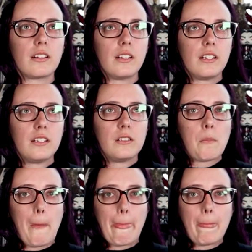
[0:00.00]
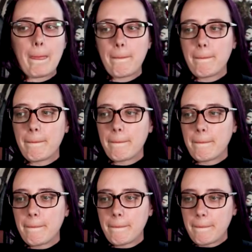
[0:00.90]
I actually like the Elite shirt better
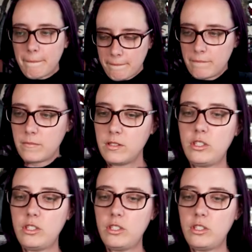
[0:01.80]
than I like that one.